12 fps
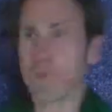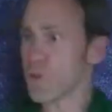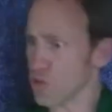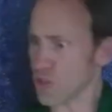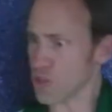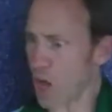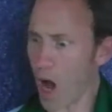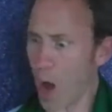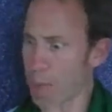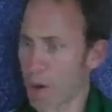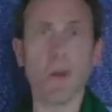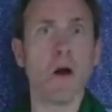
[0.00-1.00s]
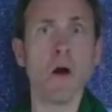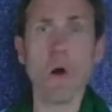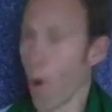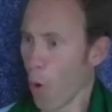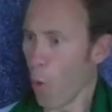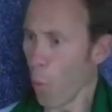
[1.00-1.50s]
"Stop!
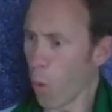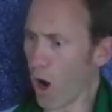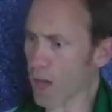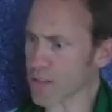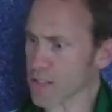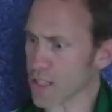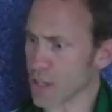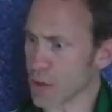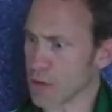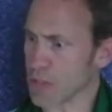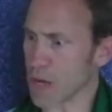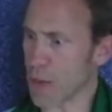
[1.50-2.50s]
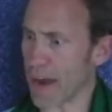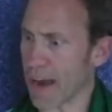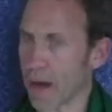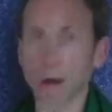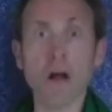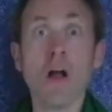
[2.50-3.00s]
What are you doing?